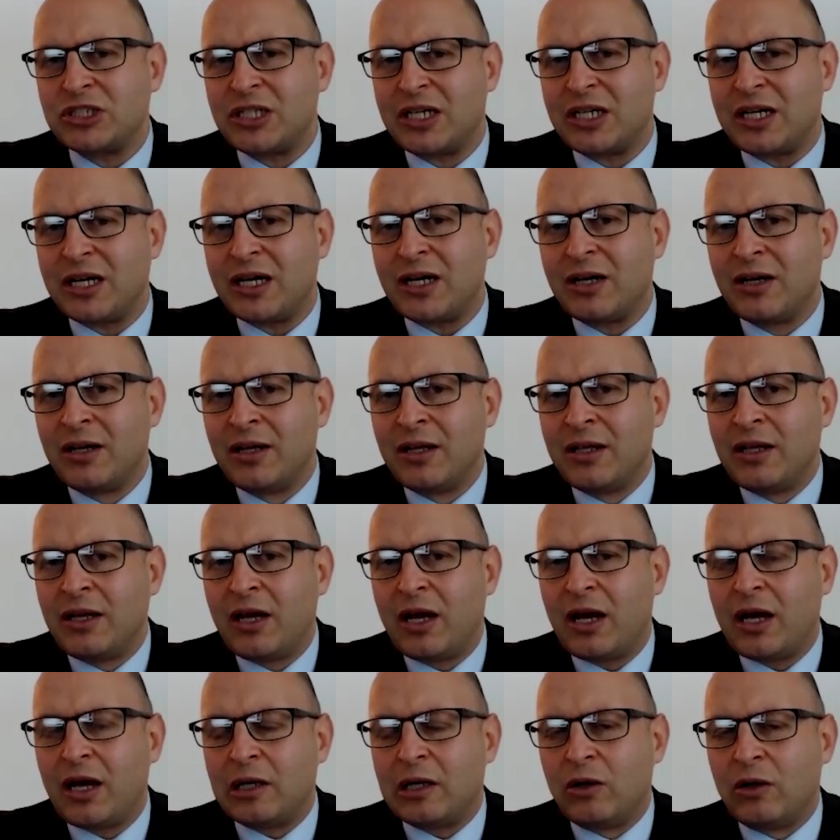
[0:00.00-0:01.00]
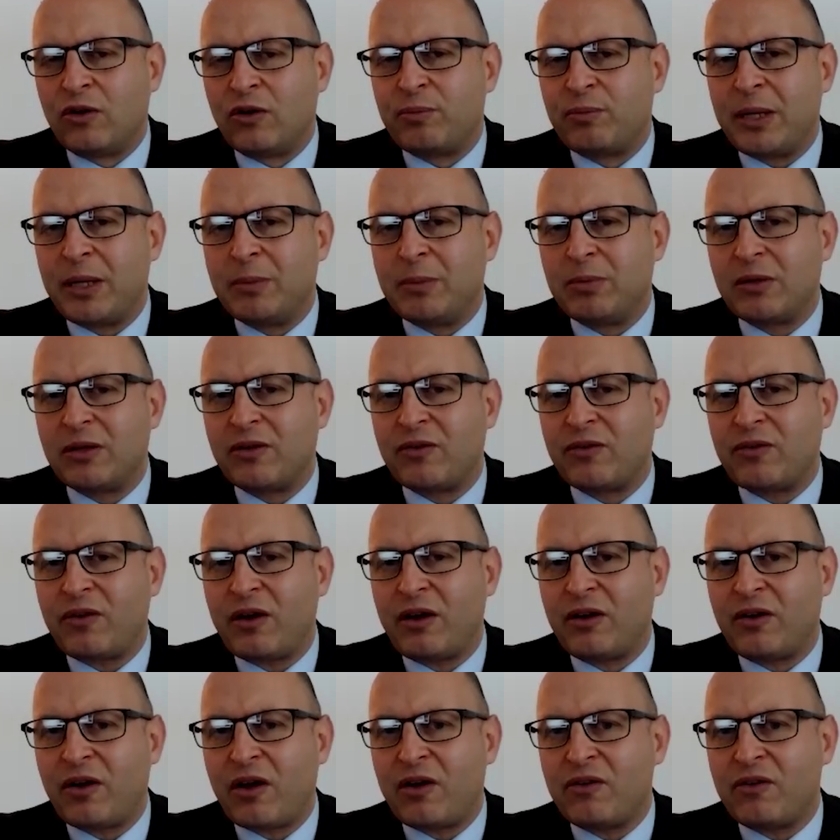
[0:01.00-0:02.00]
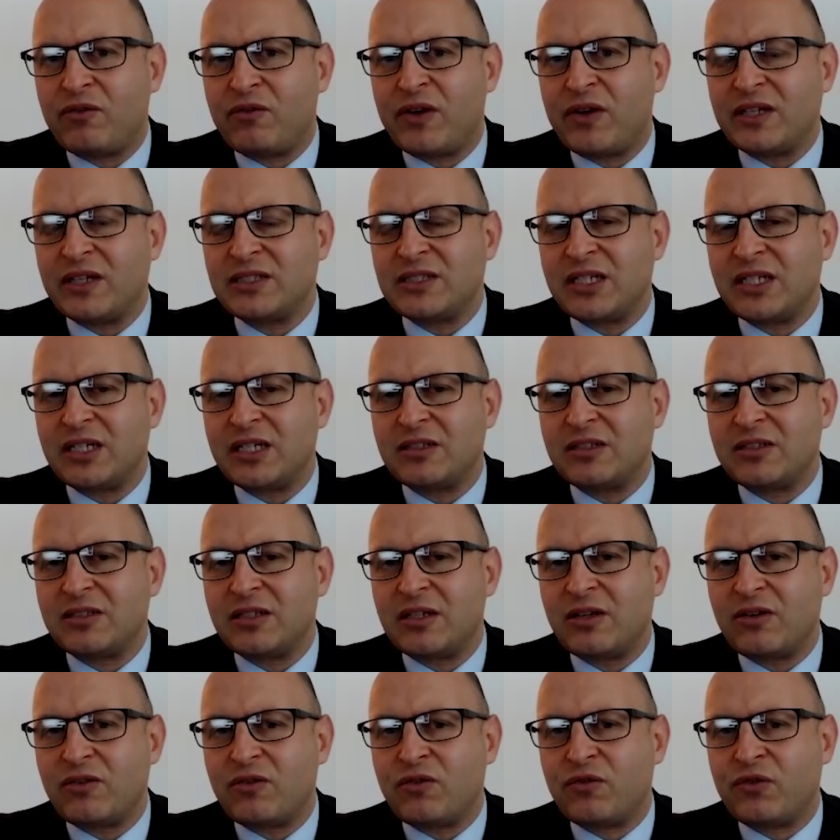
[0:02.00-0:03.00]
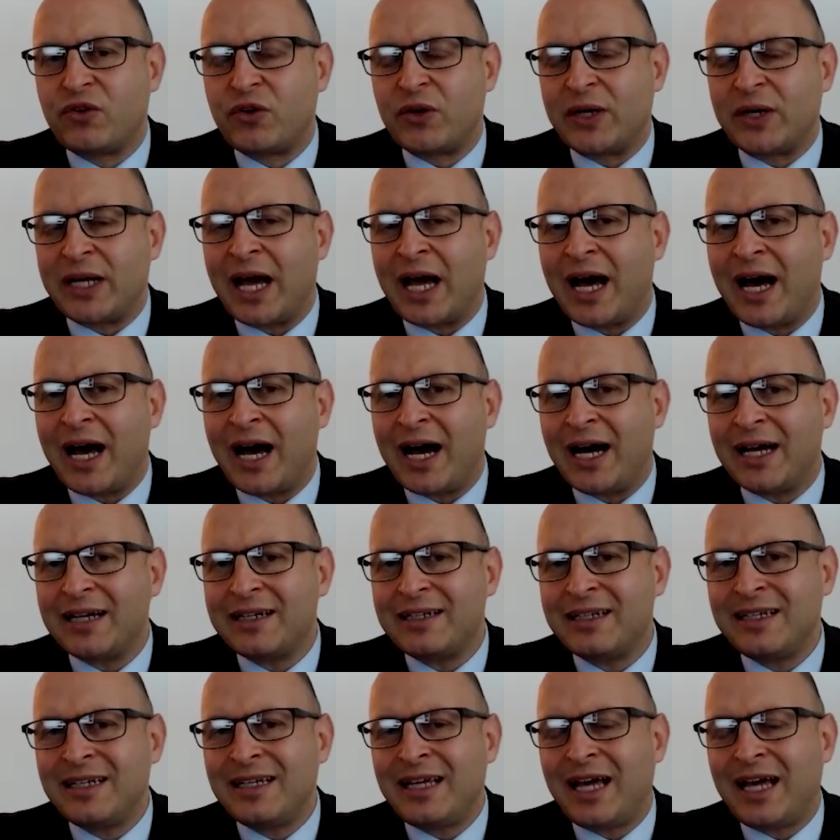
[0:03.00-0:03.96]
A lot of people are facing it very hard.